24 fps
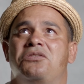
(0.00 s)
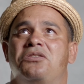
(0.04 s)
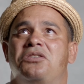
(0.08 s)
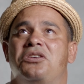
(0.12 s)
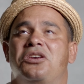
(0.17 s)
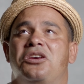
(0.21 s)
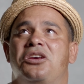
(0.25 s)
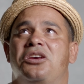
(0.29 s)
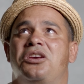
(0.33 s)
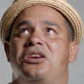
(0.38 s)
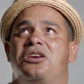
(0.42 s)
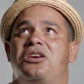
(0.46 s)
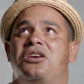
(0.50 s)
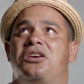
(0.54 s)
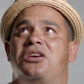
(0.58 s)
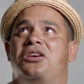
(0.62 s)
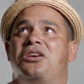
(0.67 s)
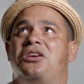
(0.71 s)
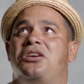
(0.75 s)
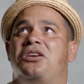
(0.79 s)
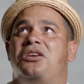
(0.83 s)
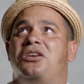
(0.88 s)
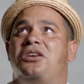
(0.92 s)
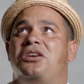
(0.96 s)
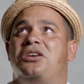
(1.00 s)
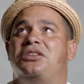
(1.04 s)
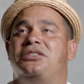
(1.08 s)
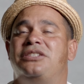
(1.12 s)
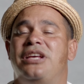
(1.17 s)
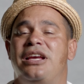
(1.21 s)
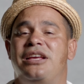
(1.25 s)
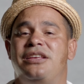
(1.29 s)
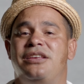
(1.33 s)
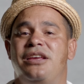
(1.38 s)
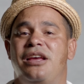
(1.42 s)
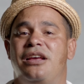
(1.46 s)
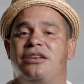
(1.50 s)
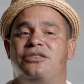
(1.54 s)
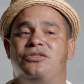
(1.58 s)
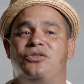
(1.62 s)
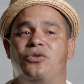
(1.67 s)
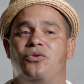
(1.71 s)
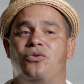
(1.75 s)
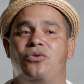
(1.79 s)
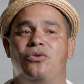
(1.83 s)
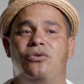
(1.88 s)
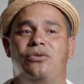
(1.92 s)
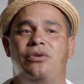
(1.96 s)
uh, 10 years
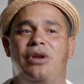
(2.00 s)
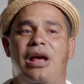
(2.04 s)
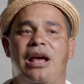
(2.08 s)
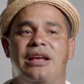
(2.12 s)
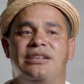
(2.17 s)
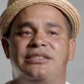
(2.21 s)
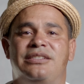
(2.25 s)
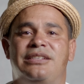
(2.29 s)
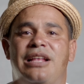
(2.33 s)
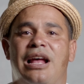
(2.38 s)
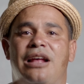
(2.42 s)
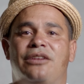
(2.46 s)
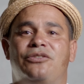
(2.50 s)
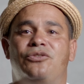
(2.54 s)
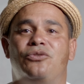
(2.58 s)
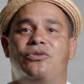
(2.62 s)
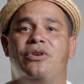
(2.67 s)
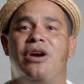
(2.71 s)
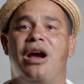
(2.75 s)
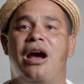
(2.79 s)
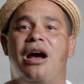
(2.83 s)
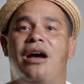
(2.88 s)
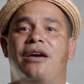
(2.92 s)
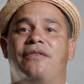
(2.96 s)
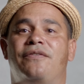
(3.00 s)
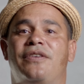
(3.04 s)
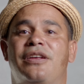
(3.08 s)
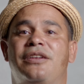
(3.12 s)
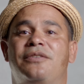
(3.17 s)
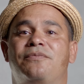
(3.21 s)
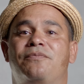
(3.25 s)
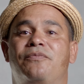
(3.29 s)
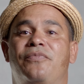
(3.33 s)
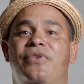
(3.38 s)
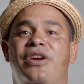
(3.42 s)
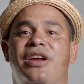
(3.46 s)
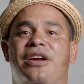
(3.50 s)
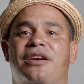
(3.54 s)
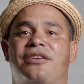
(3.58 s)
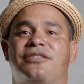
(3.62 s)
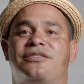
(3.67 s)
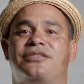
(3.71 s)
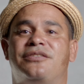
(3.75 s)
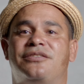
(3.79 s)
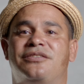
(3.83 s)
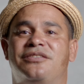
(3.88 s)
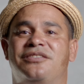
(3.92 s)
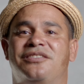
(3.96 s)
old, I started to carve in
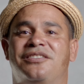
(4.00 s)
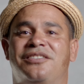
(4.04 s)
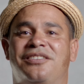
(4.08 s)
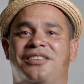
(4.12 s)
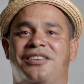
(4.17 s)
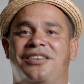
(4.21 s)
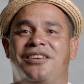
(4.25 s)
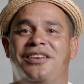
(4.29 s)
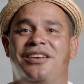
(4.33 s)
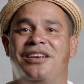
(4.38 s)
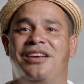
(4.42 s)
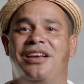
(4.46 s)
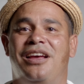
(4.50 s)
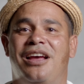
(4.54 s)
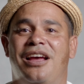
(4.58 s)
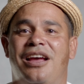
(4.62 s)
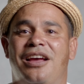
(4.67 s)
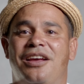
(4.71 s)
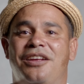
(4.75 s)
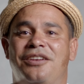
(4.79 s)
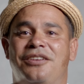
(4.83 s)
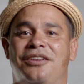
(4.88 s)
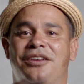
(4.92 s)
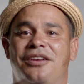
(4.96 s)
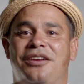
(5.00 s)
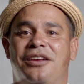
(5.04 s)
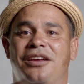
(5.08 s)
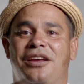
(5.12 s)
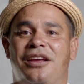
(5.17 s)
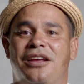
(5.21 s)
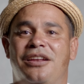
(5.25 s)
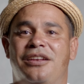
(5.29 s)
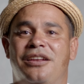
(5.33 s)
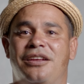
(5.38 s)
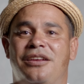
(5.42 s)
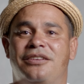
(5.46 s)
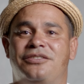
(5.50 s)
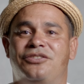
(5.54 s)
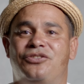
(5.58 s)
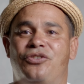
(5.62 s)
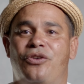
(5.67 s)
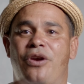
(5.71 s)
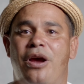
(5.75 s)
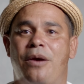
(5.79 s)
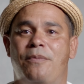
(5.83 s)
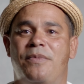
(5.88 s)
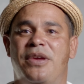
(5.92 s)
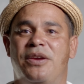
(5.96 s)
bricks, in the, in the
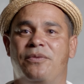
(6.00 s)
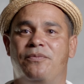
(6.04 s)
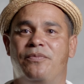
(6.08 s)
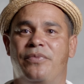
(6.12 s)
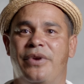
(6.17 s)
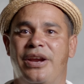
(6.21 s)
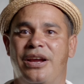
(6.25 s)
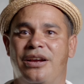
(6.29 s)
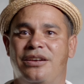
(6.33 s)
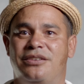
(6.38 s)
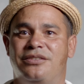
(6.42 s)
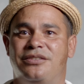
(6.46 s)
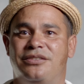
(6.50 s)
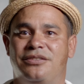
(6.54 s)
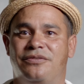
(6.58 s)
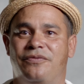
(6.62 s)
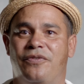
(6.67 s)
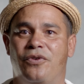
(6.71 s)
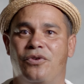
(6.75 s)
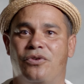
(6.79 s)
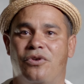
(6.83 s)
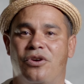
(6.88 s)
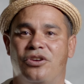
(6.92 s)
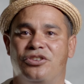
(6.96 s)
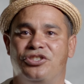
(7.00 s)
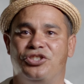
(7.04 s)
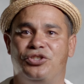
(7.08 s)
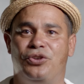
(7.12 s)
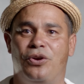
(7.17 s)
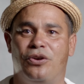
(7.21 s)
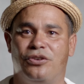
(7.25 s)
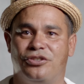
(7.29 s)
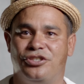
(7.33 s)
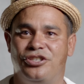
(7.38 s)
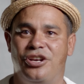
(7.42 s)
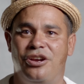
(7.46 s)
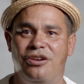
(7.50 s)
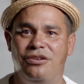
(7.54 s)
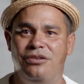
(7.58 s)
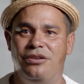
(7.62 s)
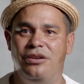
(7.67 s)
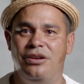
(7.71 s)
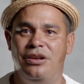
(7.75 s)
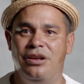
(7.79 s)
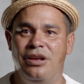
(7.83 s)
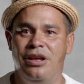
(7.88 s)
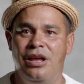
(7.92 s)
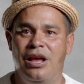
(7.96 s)
ceramic bricks for construction,
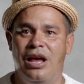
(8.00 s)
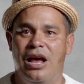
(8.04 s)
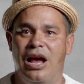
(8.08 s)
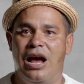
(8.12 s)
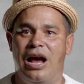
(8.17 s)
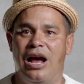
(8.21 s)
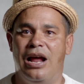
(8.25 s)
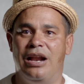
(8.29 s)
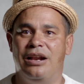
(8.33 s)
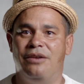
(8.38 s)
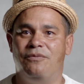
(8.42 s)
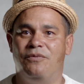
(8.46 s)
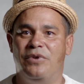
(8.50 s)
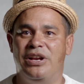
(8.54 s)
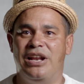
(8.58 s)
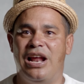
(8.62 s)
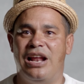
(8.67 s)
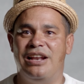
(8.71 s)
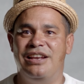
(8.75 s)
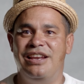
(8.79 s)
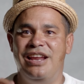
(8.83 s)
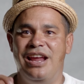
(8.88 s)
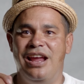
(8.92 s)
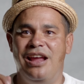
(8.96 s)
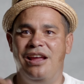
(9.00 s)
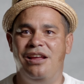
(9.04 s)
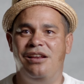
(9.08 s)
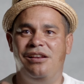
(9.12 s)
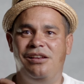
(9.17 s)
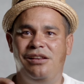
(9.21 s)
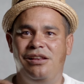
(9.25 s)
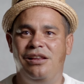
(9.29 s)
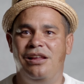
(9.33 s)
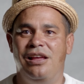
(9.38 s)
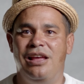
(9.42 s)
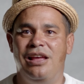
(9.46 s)
and with a nail.